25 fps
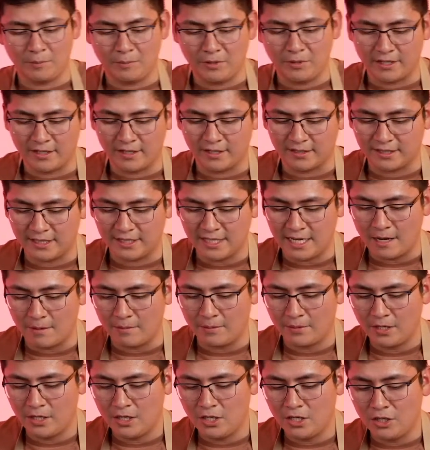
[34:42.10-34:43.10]
put it on
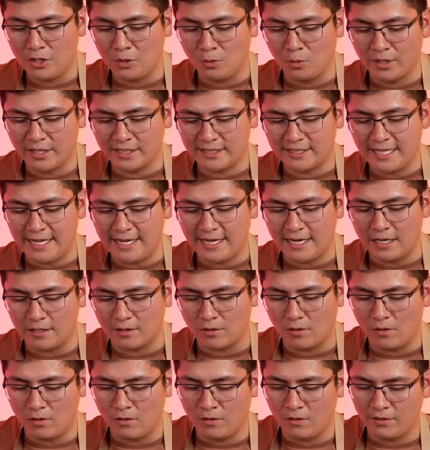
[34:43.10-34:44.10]
top. You want to take out
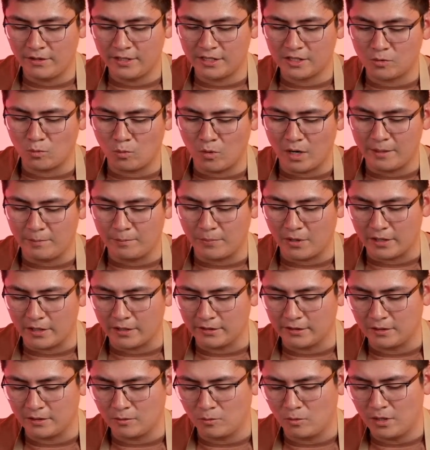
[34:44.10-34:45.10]
all this white part,
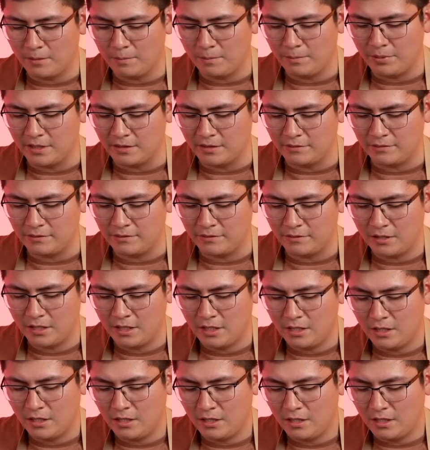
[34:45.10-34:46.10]
the white pith.
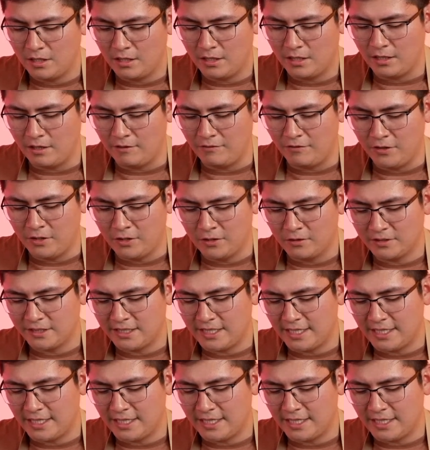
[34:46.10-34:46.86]
If you don't